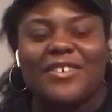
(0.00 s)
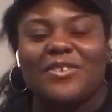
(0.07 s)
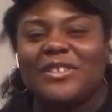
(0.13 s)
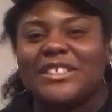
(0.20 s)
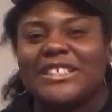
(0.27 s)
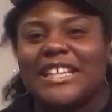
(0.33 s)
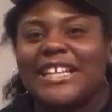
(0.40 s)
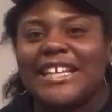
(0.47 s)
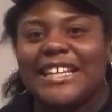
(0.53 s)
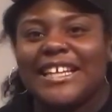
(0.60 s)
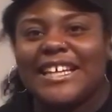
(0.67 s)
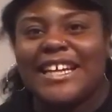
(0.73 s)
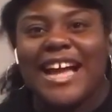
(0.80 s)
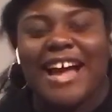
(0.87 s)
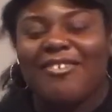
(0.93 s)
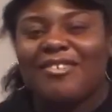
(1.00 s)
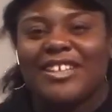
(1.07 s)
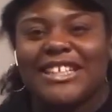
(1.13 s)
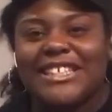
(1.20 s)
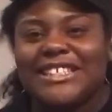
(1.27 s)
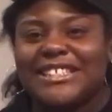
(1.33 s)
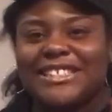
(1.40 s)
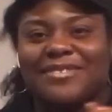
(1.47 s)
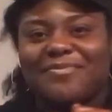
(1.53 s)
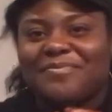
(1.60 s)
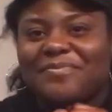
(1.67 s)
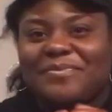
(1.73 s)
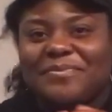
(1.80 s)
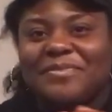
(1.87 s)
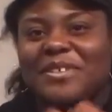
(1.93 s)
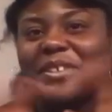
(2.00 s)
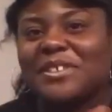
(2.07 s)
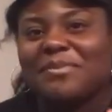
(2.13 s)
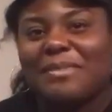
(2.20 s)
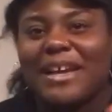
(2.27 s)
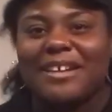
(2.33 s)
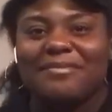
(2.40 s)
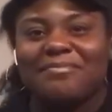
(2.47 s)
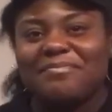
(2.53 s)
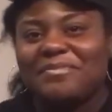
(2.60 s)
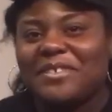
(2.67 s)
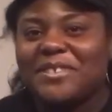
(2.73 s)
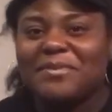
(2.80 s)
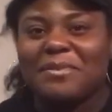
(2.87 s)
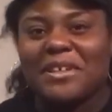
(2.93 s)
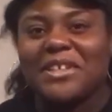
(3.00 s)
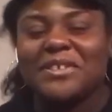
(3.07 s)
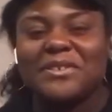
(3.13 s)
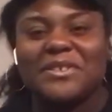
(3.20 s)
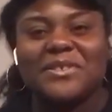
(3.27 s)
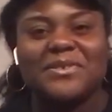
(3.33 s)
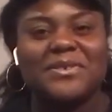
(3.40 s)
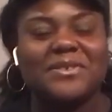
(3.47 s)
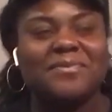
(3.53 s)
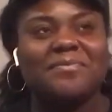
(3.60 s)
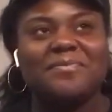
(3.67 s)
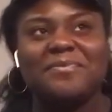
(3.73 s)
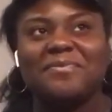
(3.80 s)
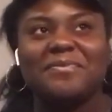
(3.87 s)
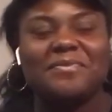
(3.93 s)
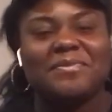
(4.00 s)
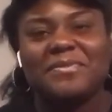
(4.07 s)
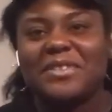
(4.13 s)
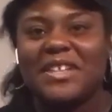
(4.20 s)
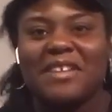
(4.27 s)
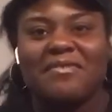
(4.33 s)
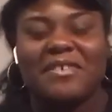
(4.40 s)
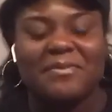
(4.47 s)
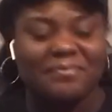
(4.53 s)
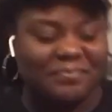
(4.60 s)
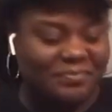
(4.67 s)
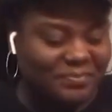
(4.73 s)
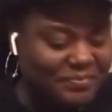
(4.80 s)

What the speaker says: or Selena, I really just, those are my go-tos. Love them.